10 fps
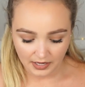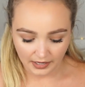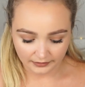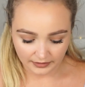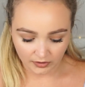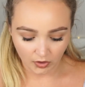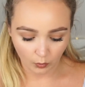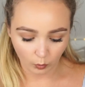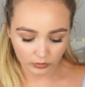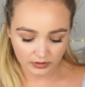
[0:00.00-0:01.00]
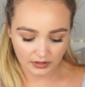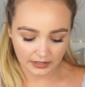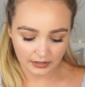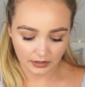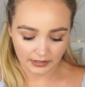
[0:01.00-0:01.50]
And I got one
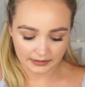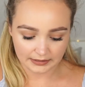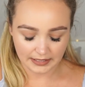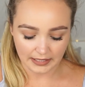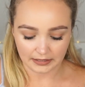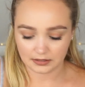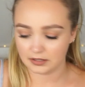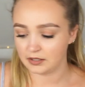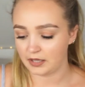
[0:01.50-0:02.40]
thing again.